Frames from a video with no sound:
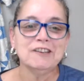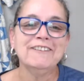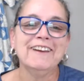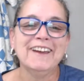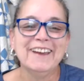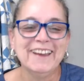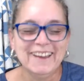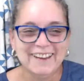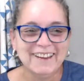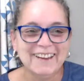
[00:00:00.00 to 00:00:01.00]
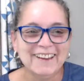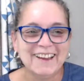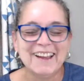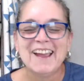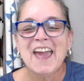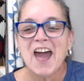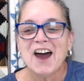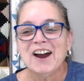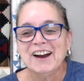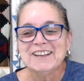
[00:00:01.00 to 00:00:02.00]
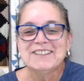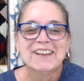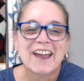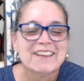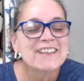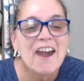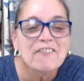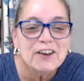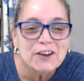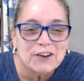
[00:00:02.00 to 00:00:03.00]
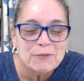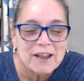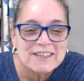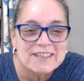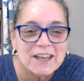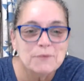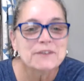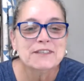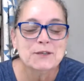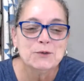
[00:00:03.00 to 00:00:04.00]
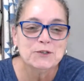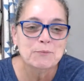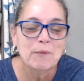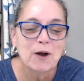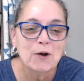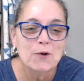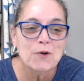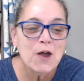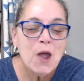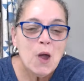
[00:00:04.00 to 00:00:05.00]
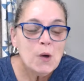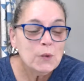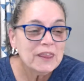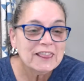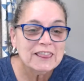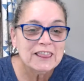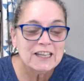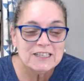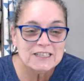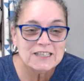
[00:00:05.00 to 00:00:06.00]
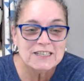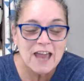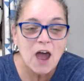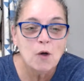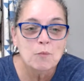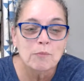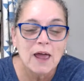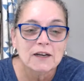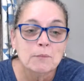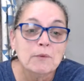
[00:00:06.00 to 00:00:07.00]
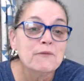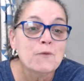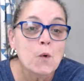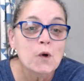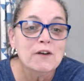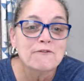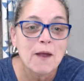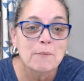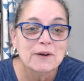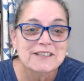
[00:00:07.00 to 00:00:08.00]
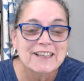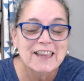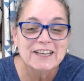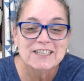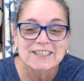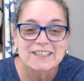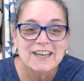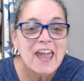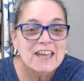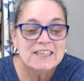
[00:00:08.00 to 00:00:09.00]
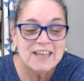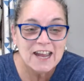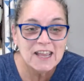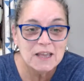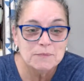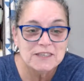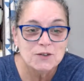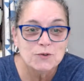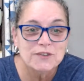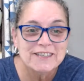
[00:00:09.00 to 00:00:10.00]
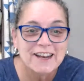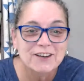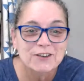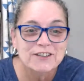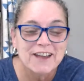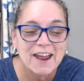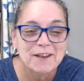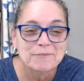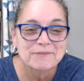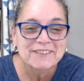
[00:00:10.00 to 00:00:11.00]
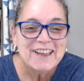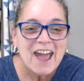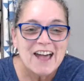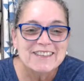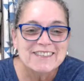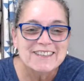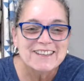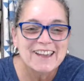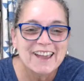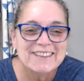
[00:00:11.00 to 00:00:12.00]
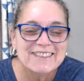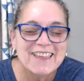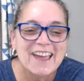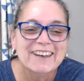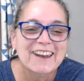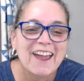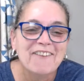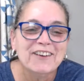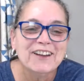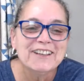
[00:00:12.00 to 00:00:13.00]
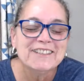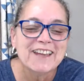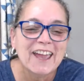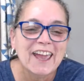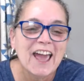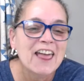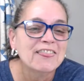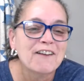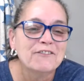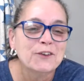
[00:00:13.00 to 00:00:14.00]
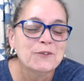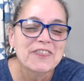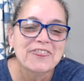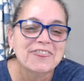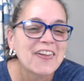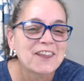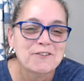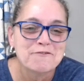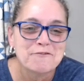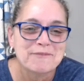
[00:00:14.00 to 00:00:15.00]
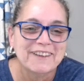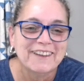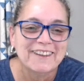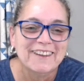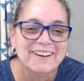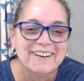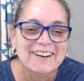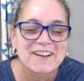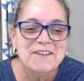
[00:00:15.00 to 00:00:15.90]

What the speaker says: All right, you guys, have a good Wednesday. We'll see you tomorrow with London Town, block number 4, fabric selection, 10 a.m. Central Standard Time. I'll see you guys then. Have a good day. I love you, and thank you for being here.